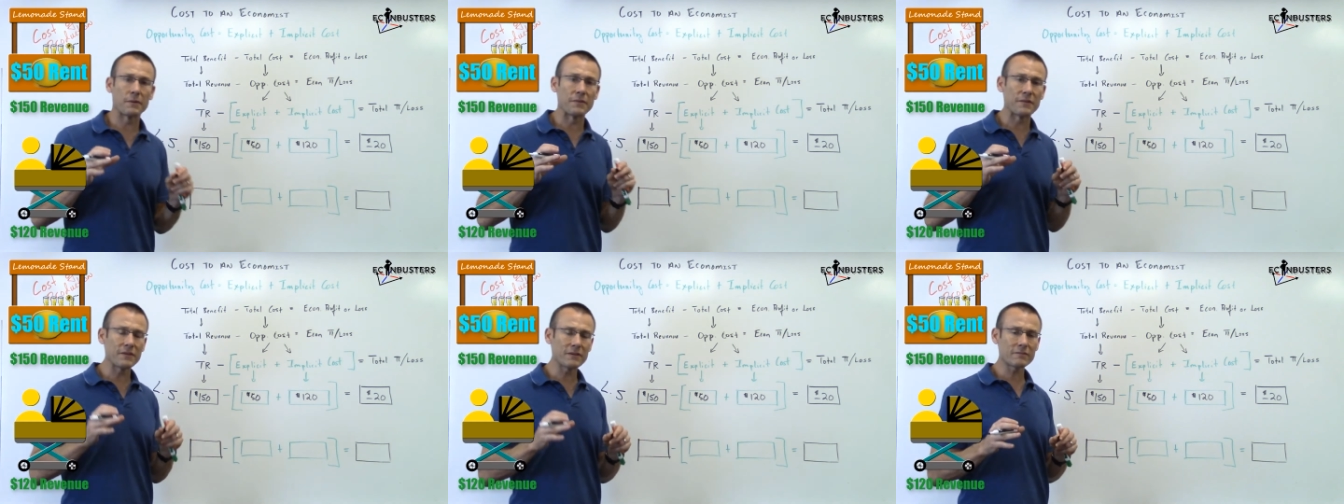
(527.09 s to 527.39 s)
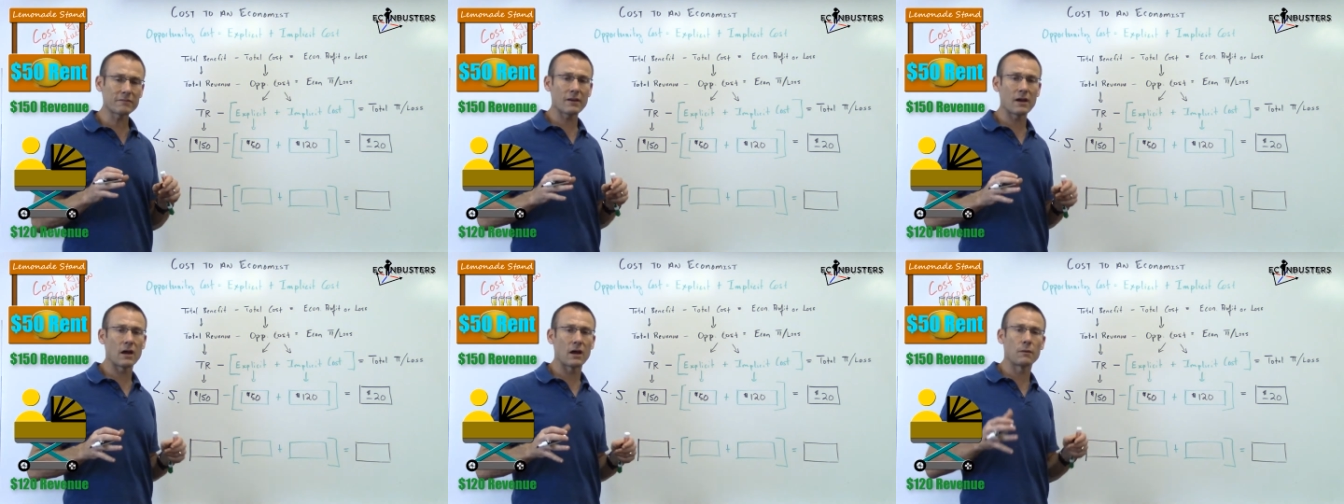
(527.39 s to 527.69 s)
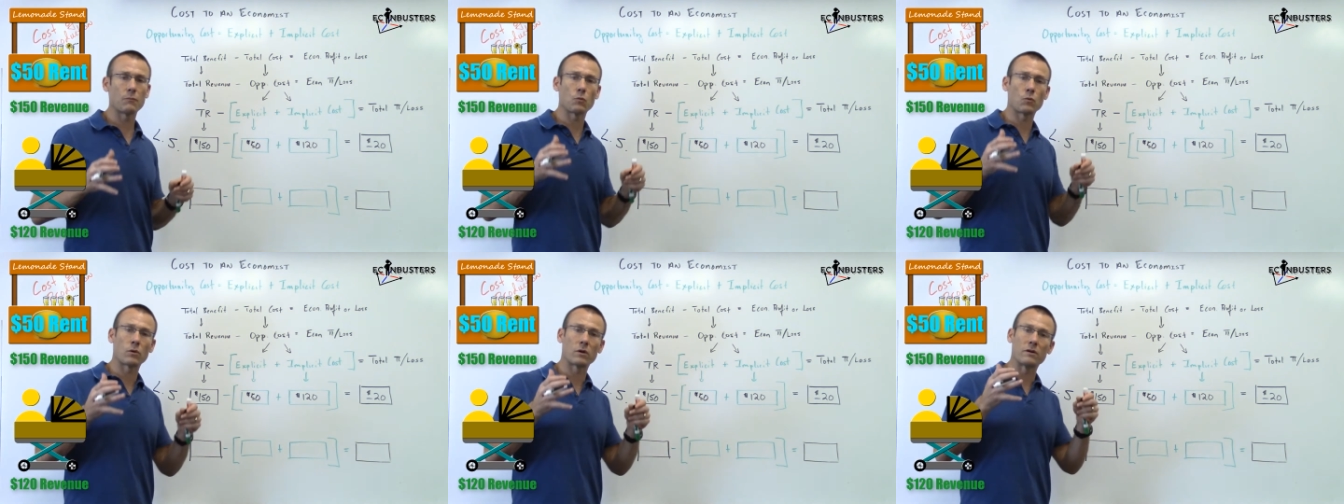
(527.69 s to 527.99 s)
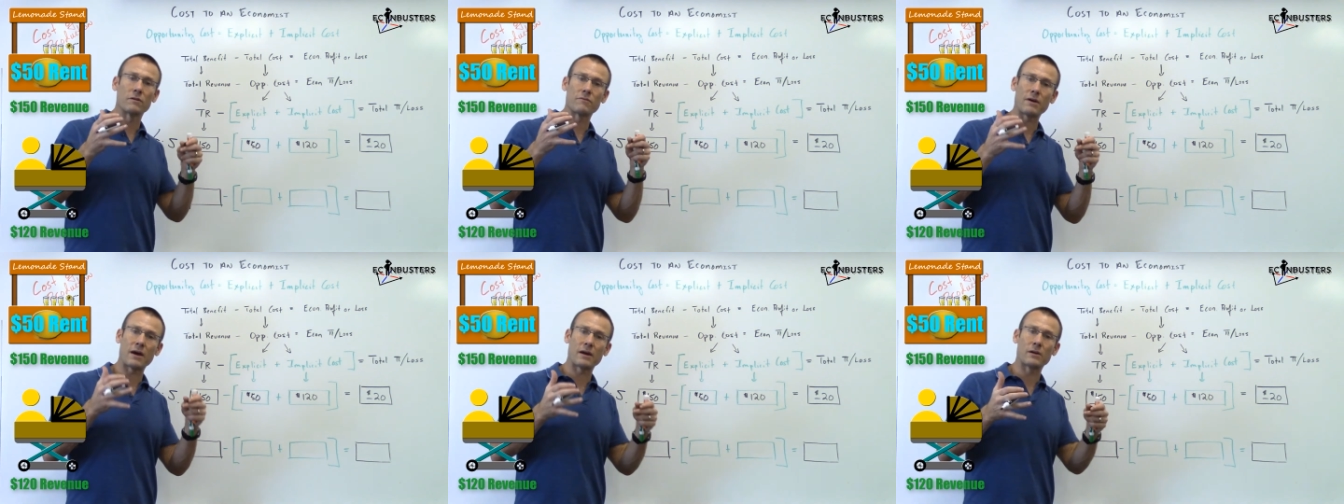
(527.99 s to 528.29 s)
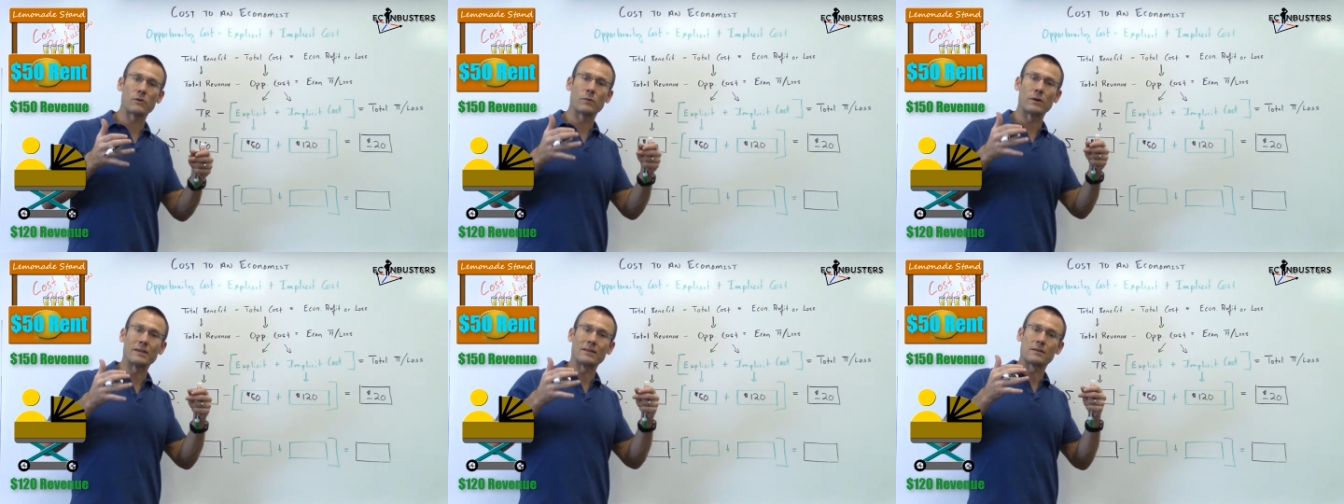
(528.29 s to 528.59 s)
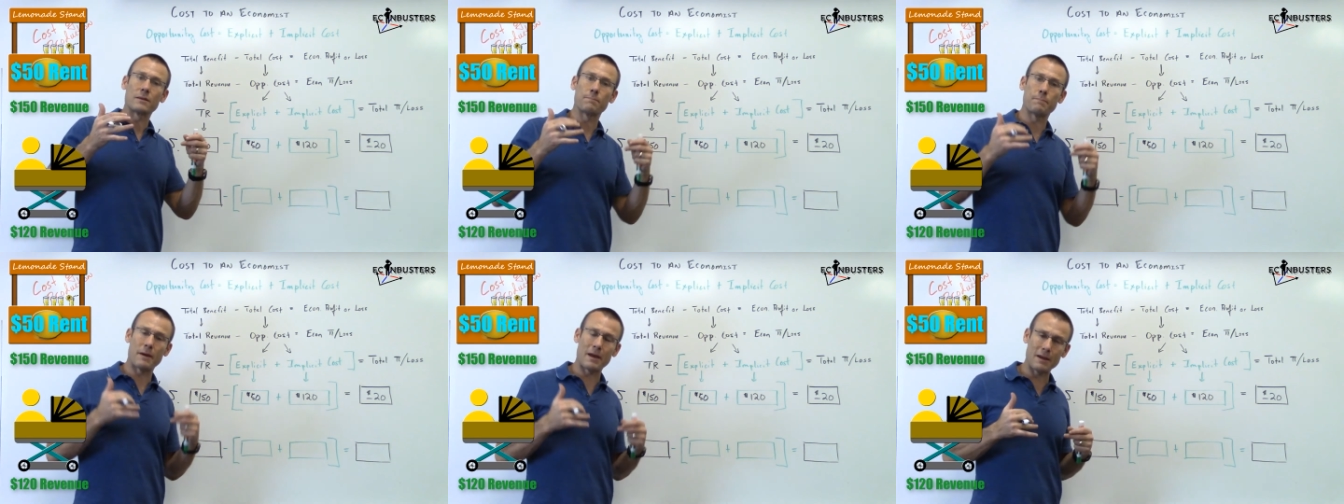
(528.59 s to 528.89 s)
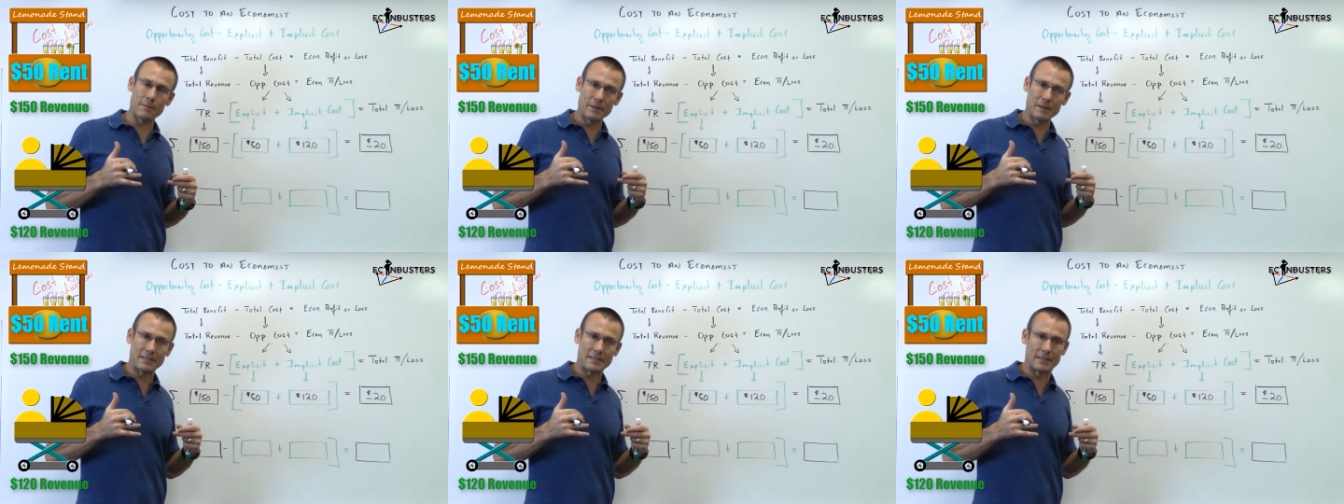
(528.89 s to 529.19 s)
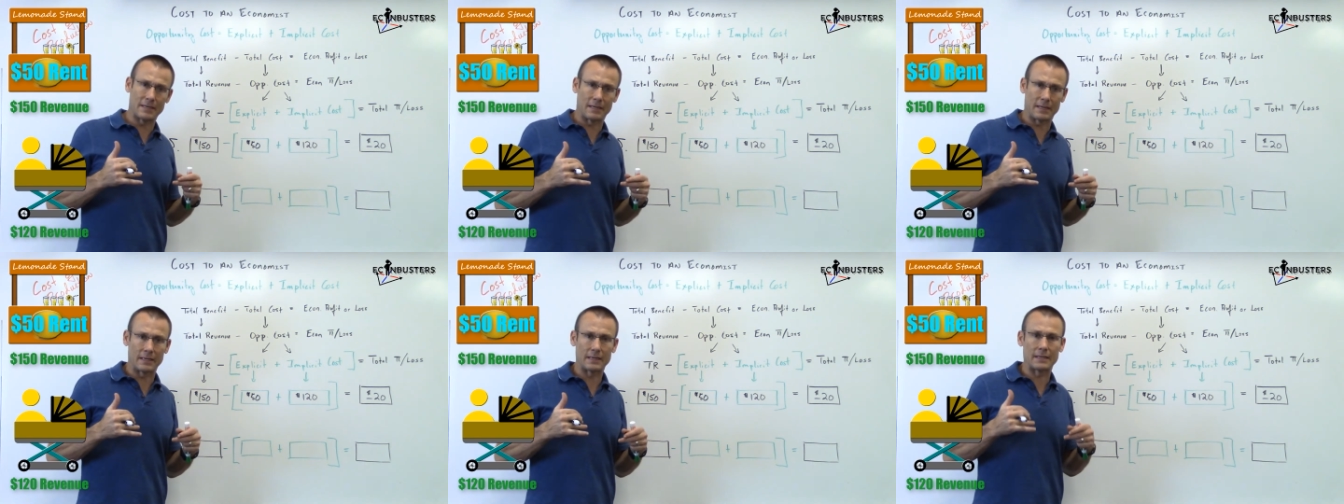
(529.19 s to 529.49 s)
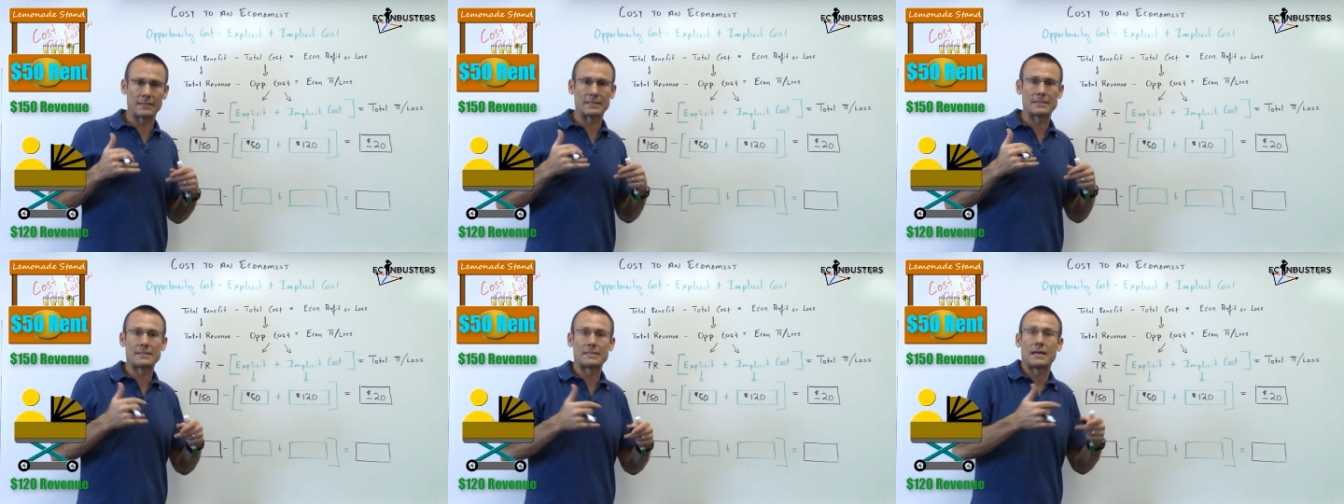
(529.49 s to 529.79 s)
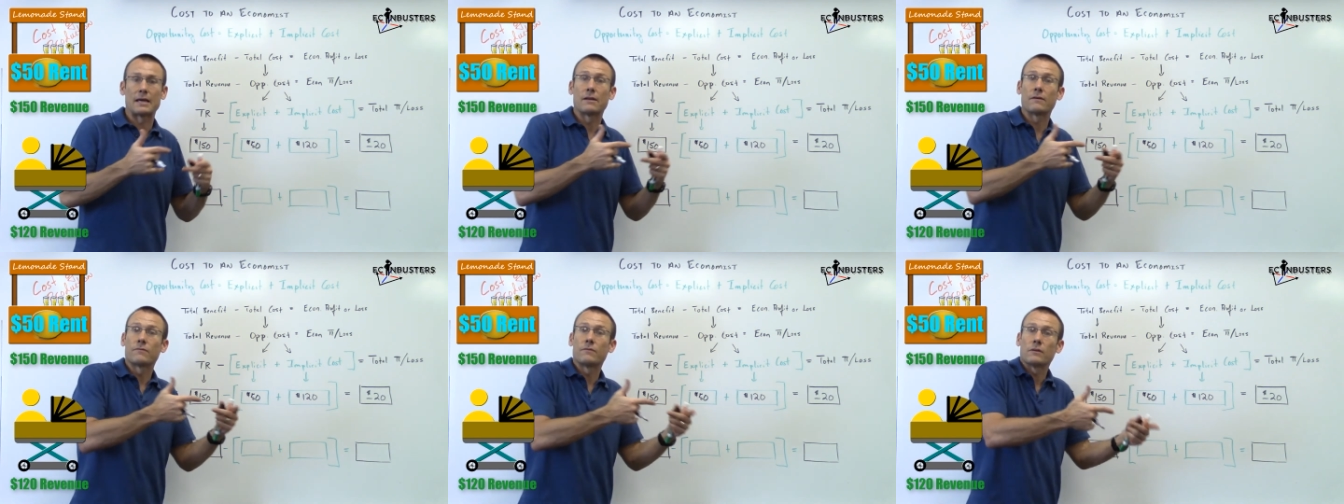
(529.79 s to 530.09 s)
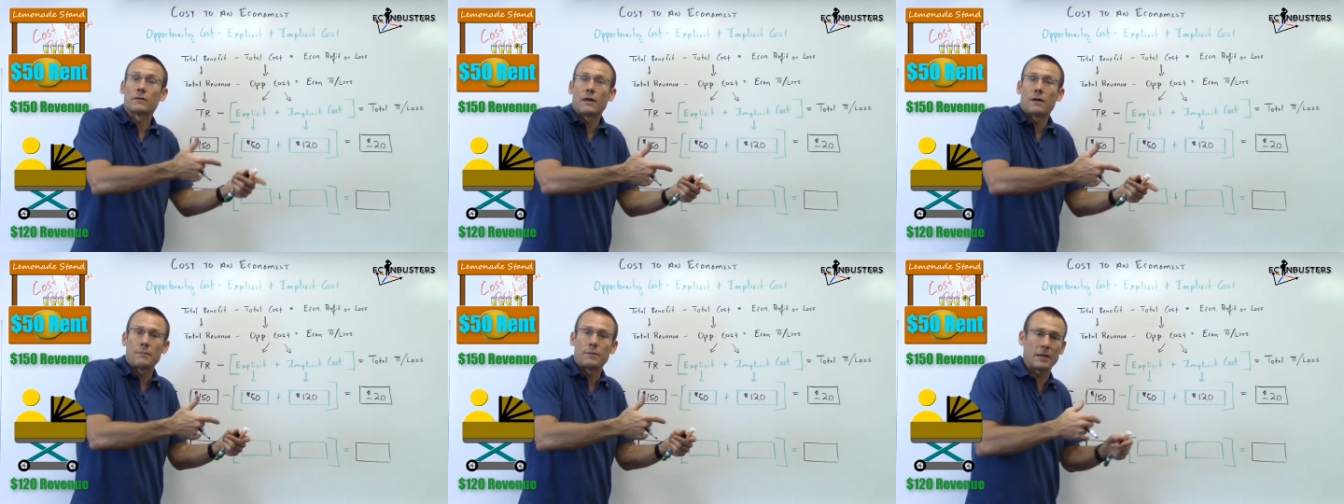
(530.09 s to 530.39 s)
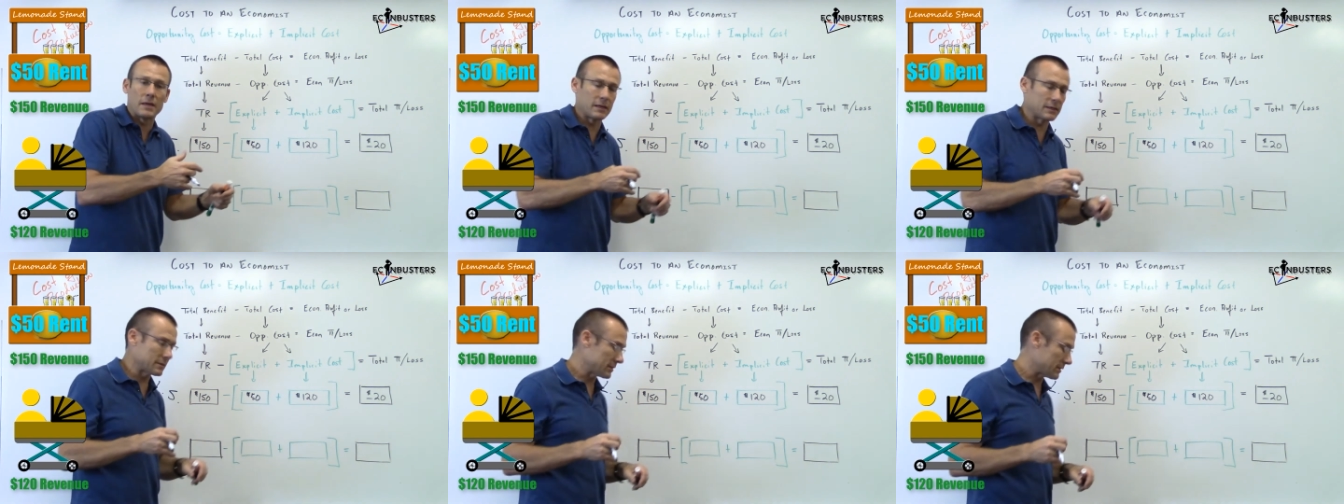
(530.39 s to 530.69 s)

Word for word: but this time we're going to evaluate the babysitting instead of the lemonade